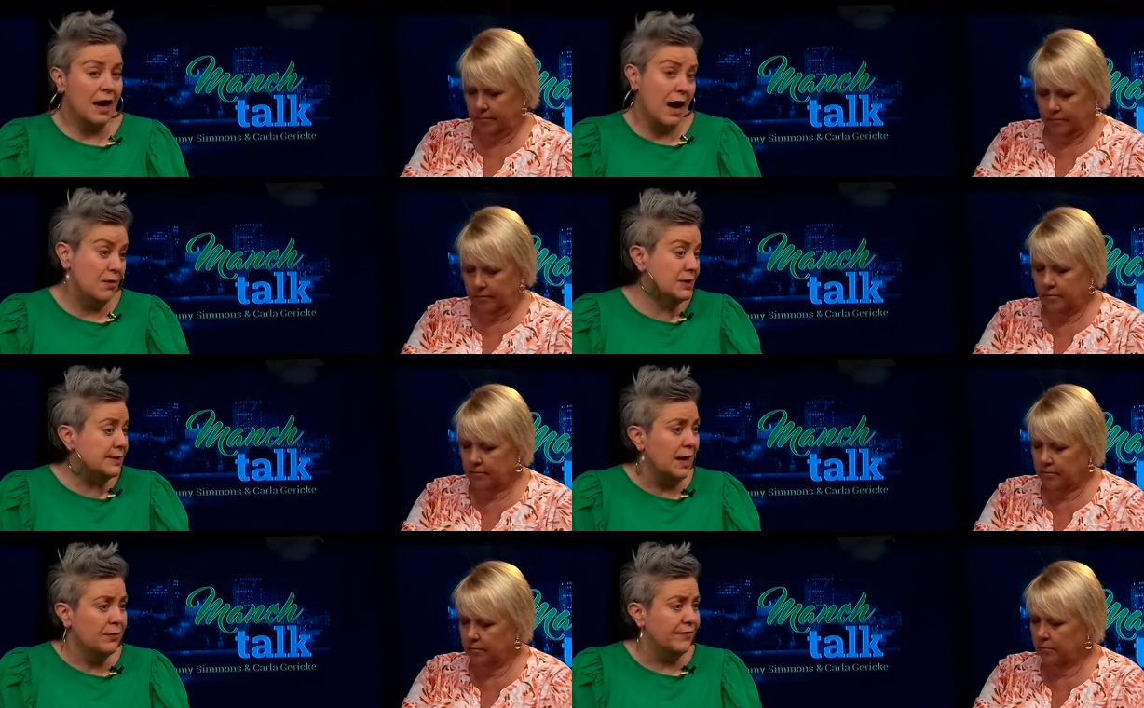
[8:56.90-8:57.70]
Speaker 1: I would
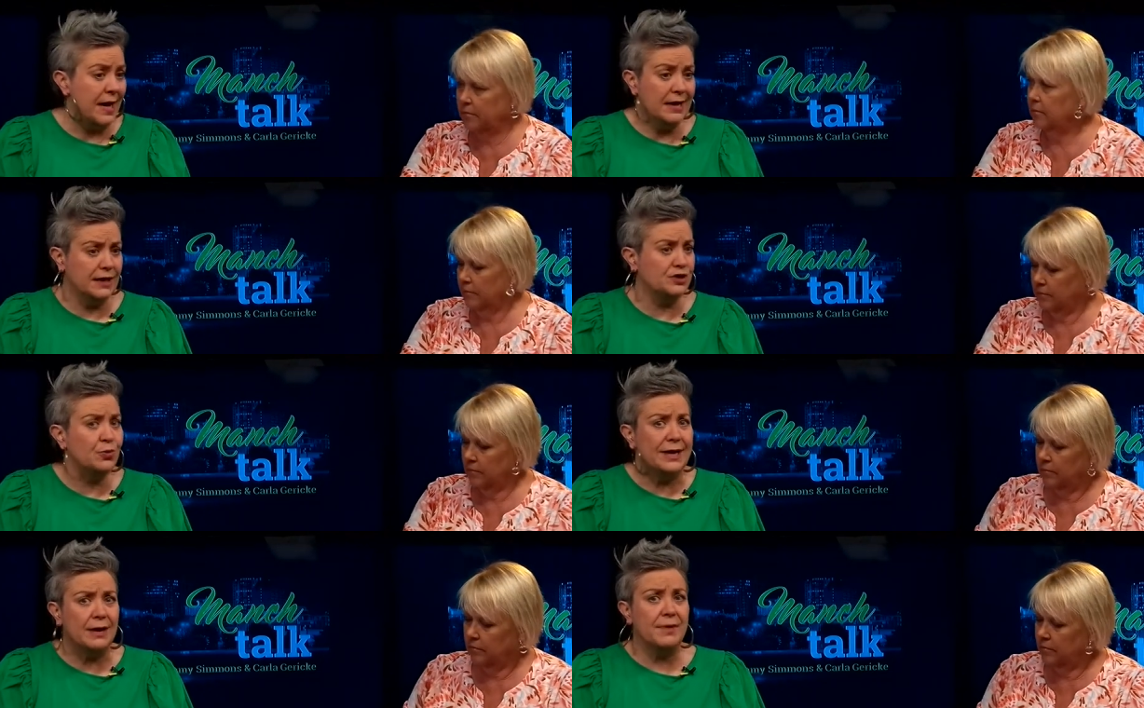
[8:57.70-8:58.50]
say we've had like
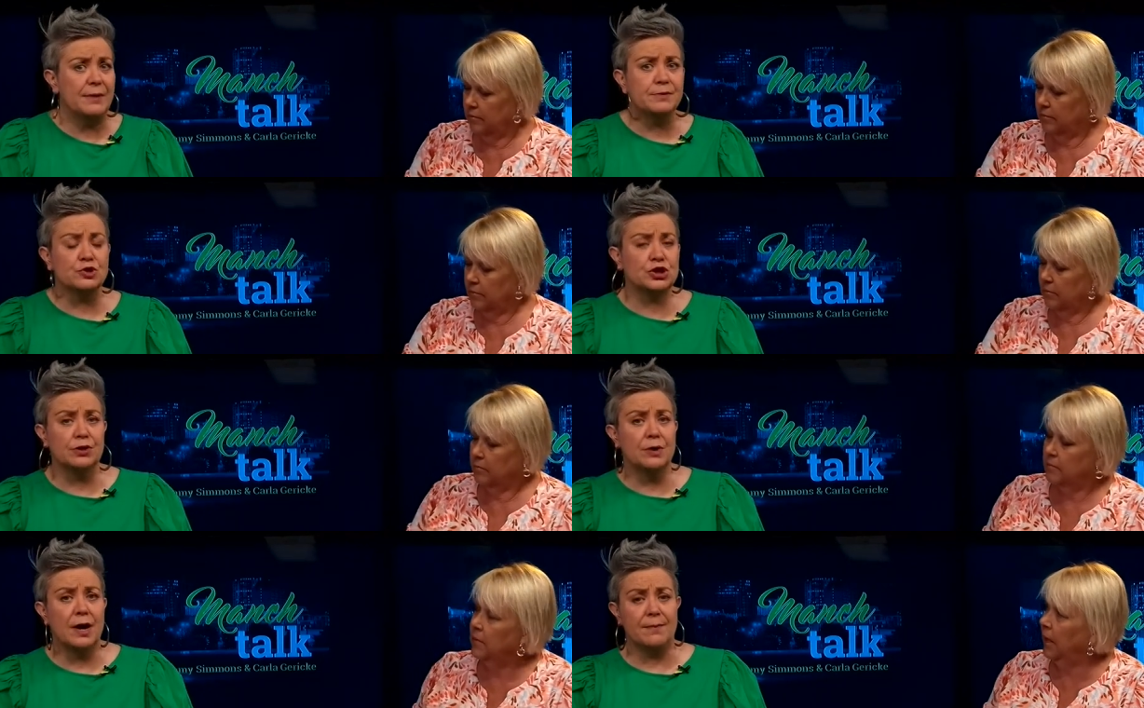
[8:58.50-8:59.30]
20 people show
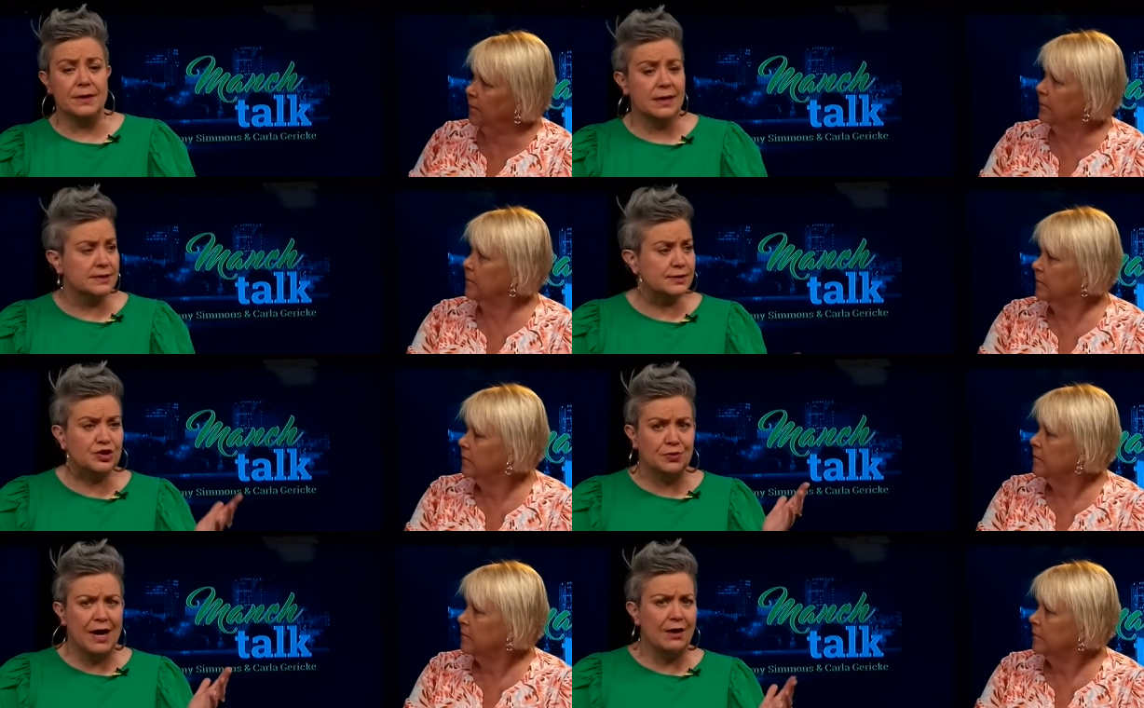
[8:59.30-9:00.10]
up yeah. and it's
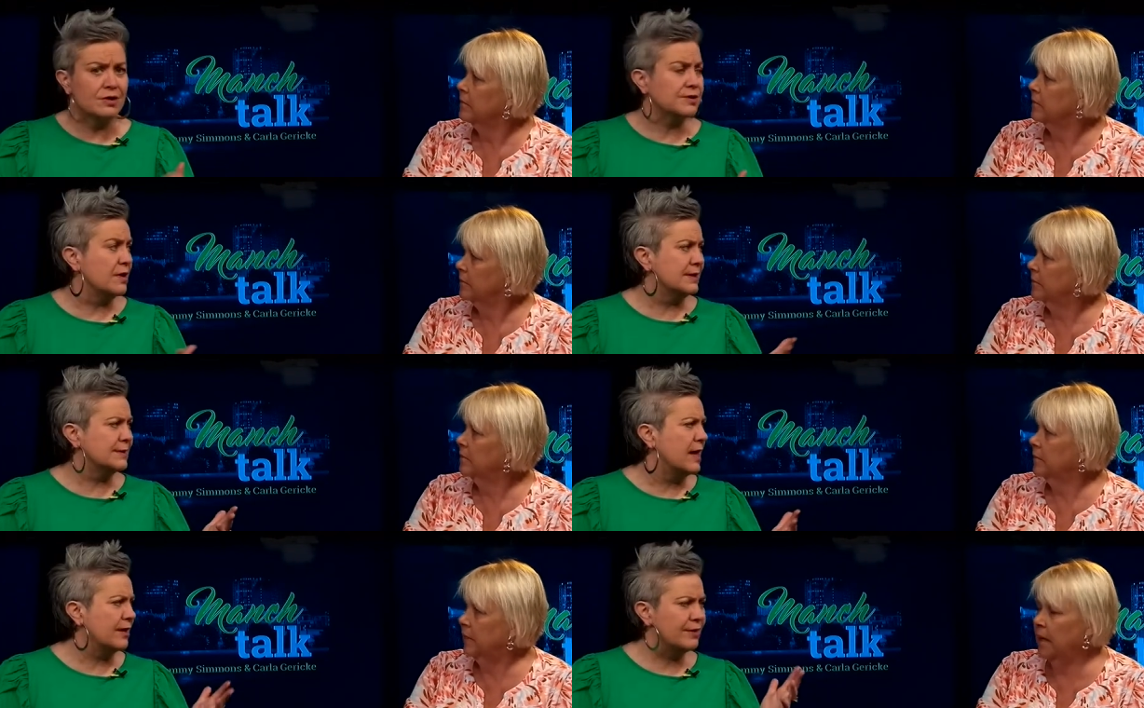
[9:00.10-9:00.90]
2 hours on a
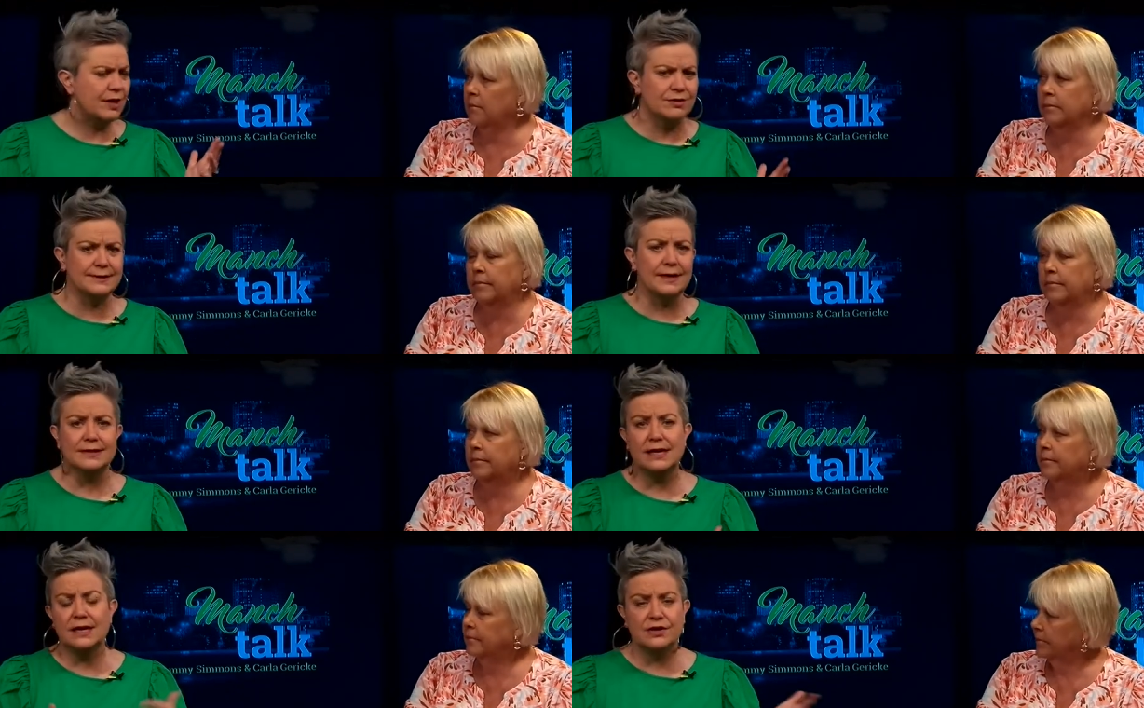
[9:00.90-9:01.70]
Saturday yeah. or a
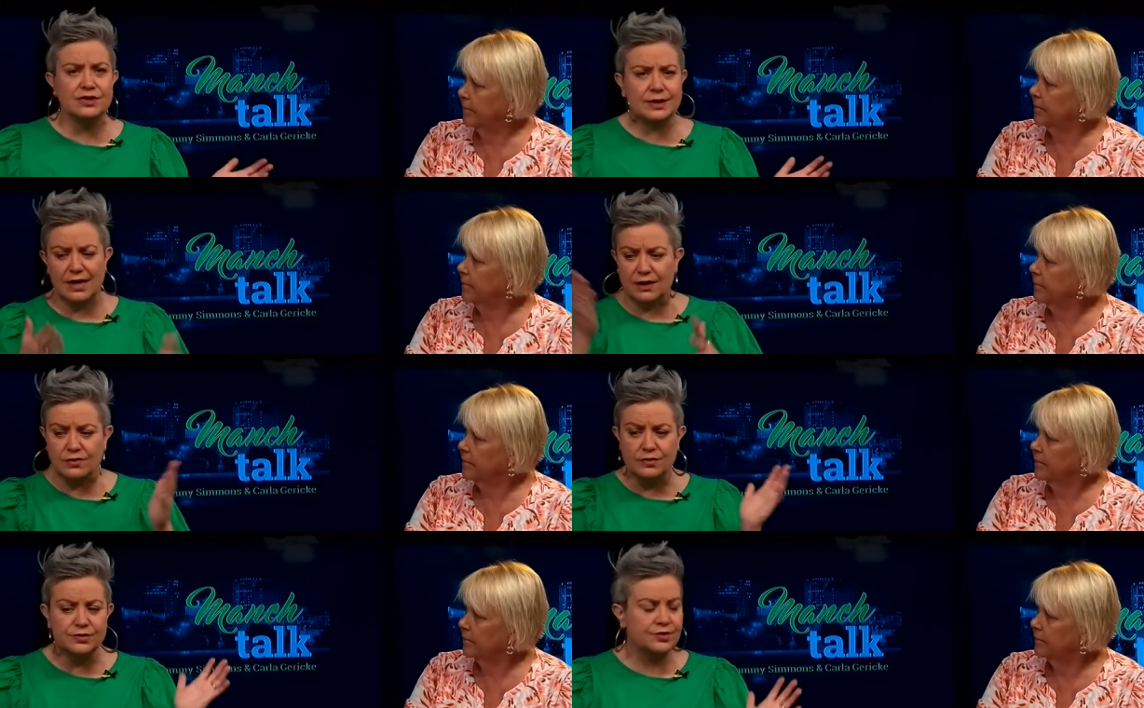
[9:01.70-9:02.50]
Sunday and you just kind of
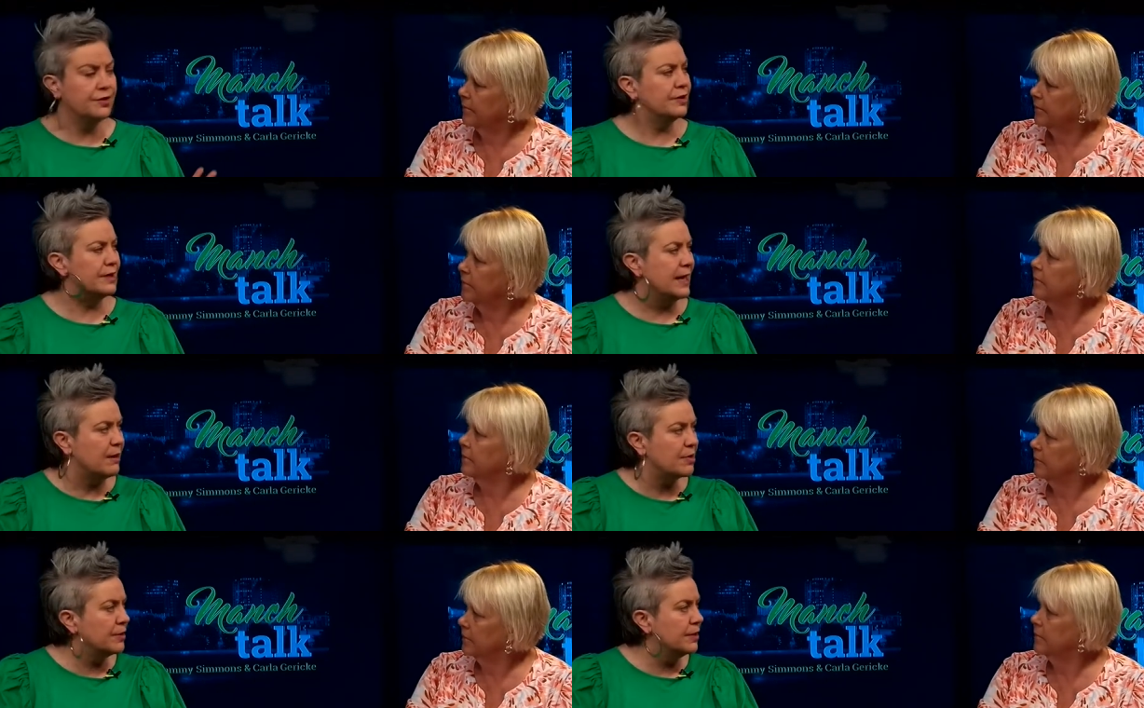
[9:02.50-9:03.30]
cruise through the
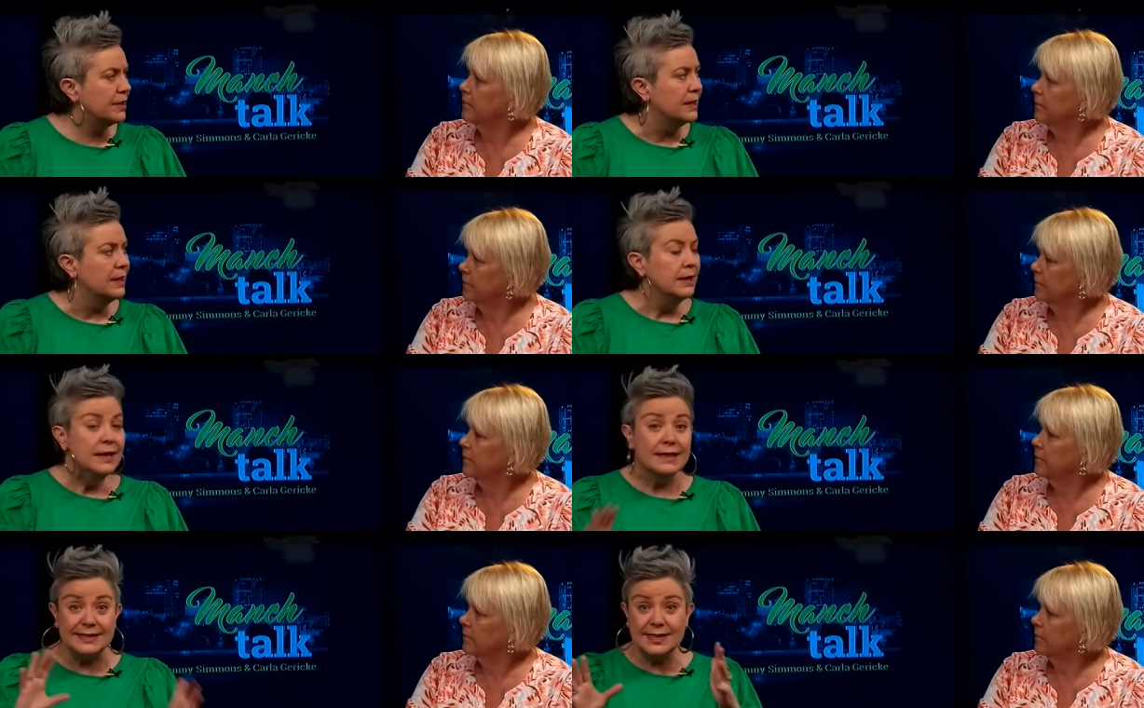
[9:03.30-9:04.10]
neighborhood
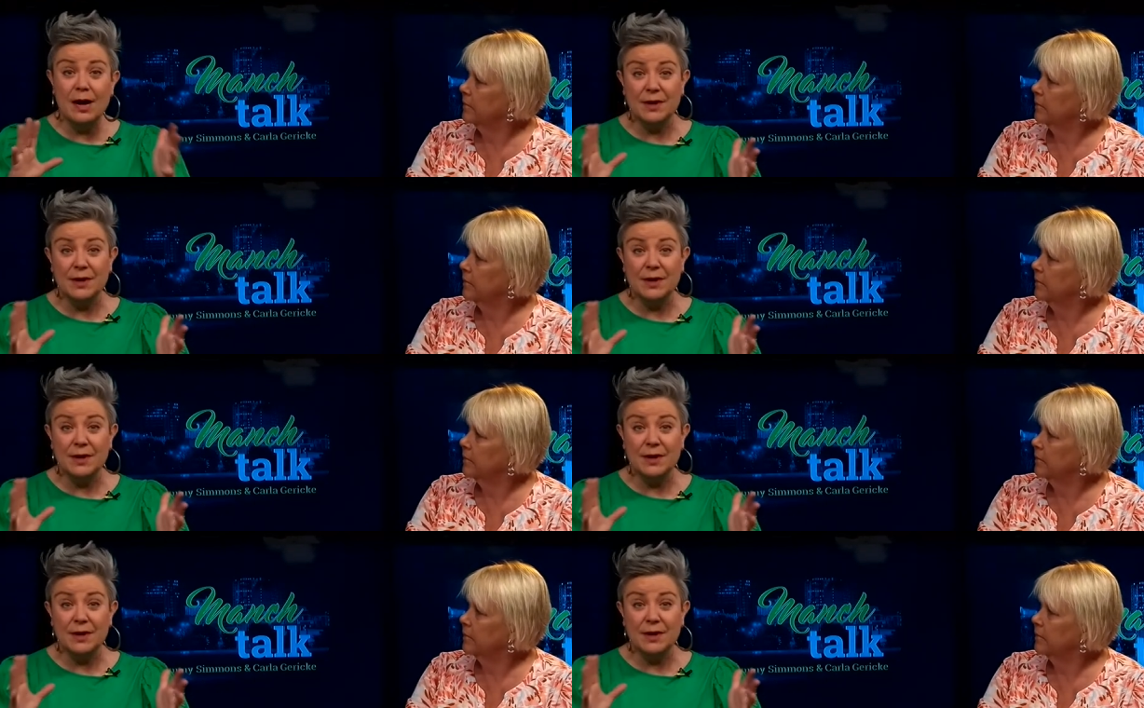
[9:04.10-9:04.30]
this time of